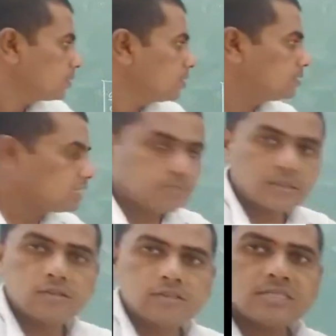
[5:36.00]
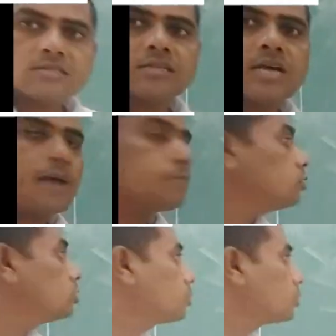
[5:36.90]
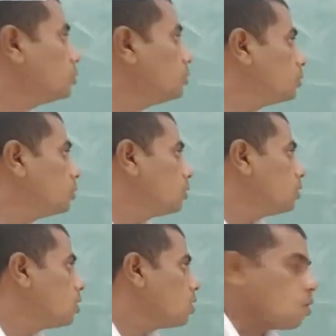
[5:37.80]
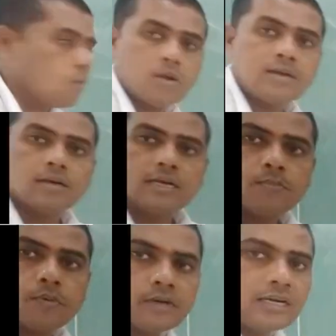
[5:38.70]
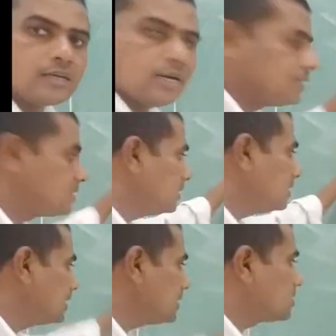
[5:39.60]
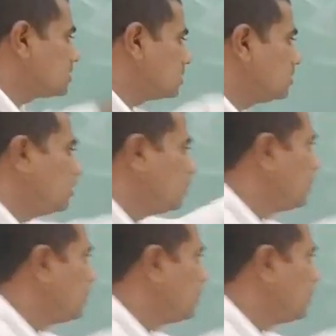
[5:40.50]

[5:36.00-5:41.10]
with respect to this, I'm going to prove one important result, that is